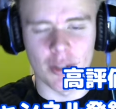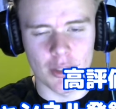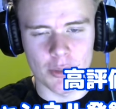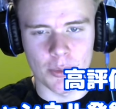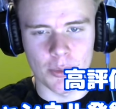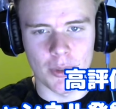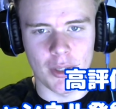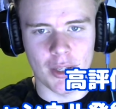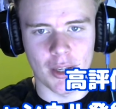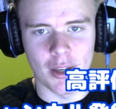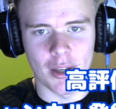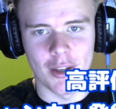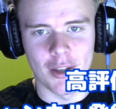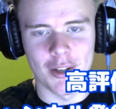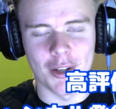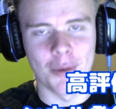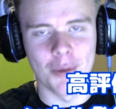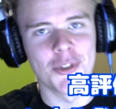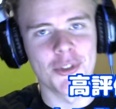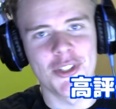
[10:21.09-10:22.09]
week and
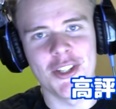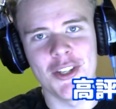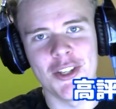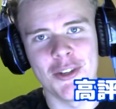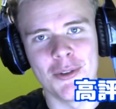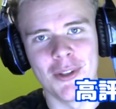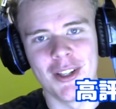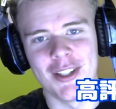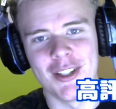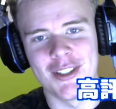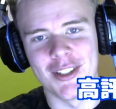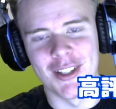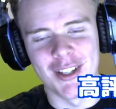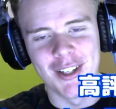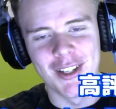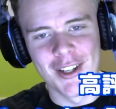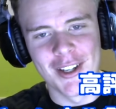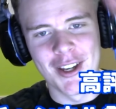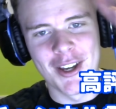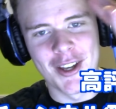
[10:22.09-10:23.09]
I will see you later.
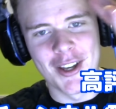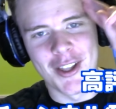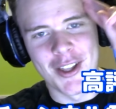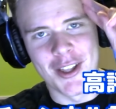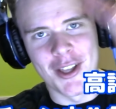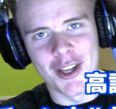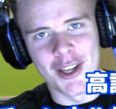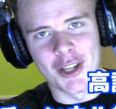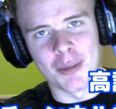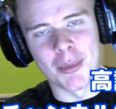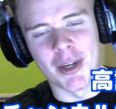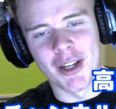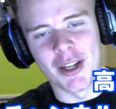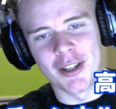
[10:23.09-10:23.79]
Goodbye.